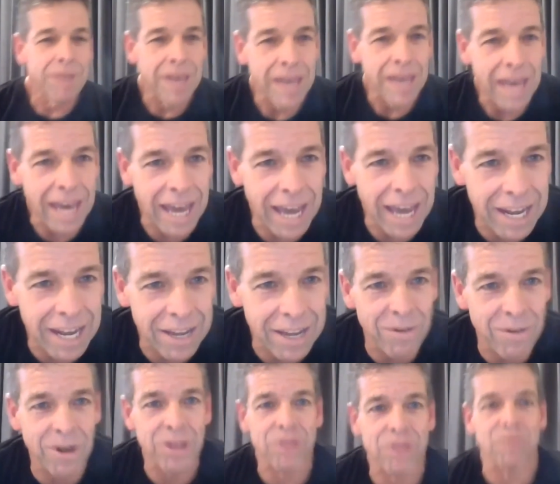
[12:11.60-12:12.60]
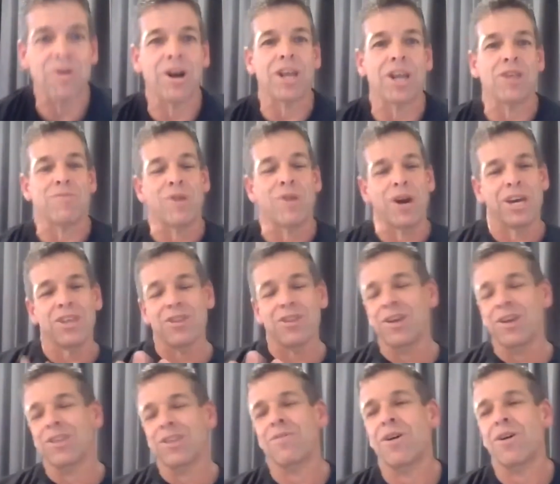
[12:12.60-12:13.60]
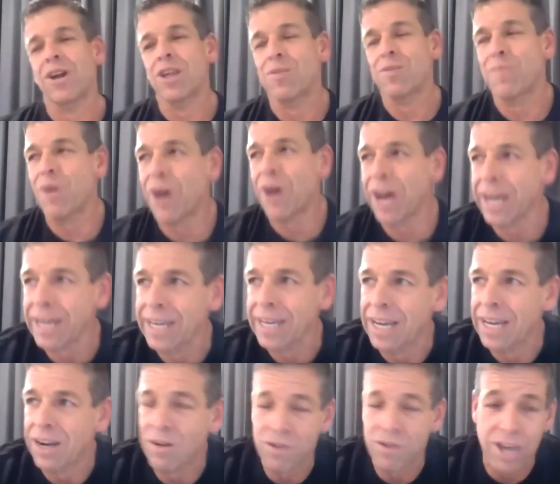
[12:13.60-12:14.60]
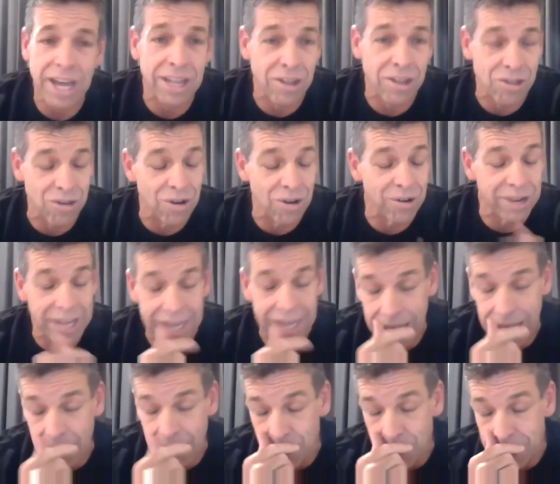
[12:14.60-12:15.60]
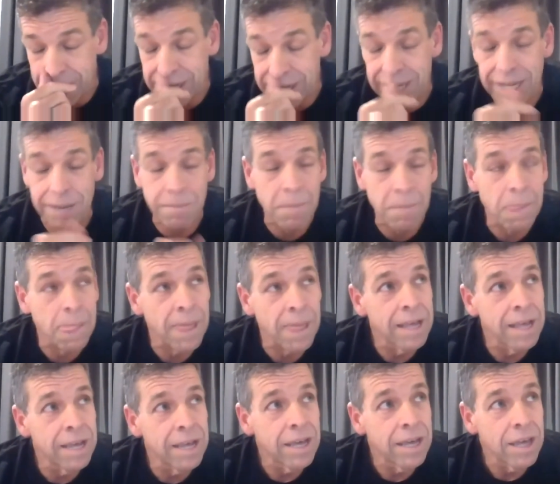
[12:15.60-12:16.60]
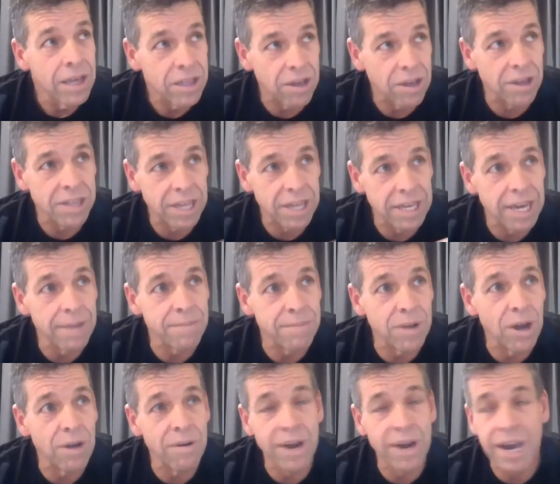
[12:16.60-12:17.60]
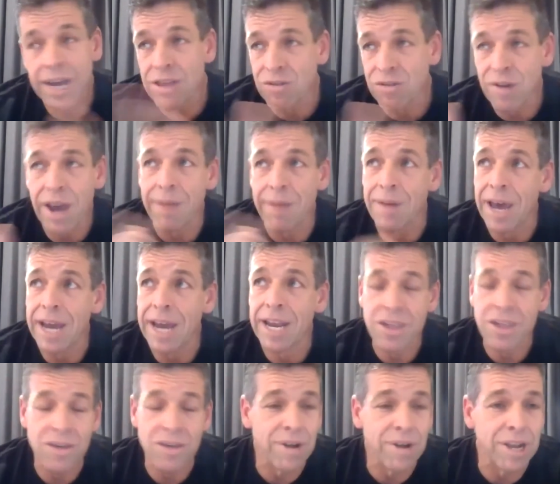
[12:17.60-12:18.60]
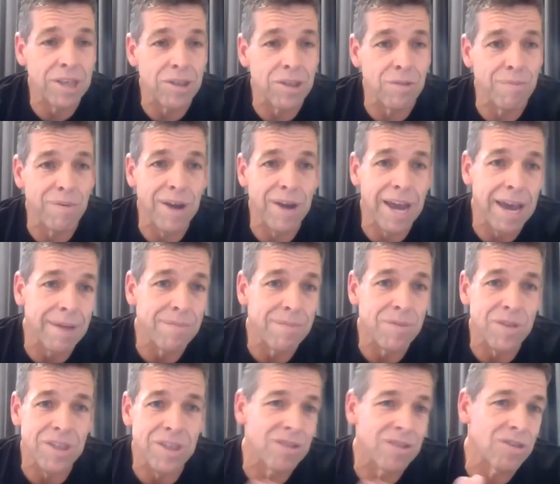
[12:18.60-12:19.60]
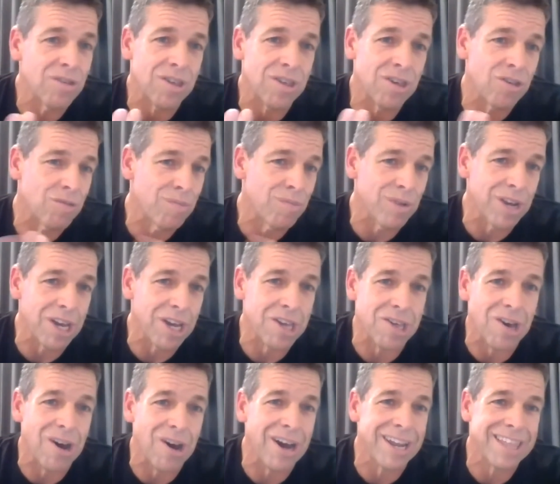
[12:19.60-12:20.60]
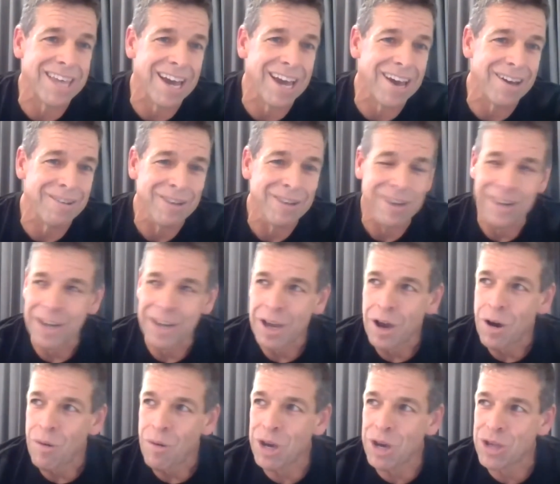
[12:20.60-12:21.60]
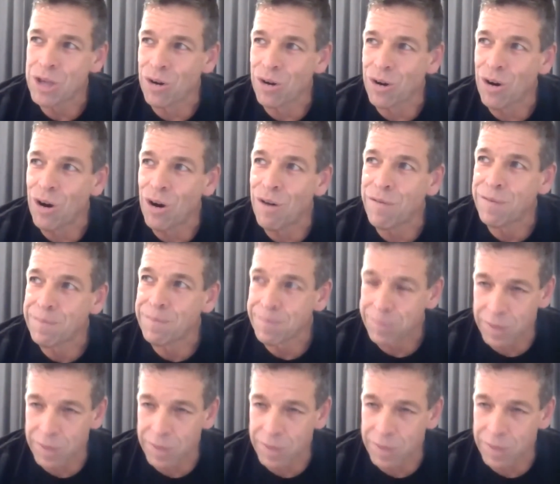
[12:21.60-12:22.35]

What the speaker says: And he wanted to ride his bike. He's learning to ride his bike. And I'll tell the story again quickly. So I said, yep, no worries. Grab Hannah. She went into the pram. She was pretty excited. So we took off.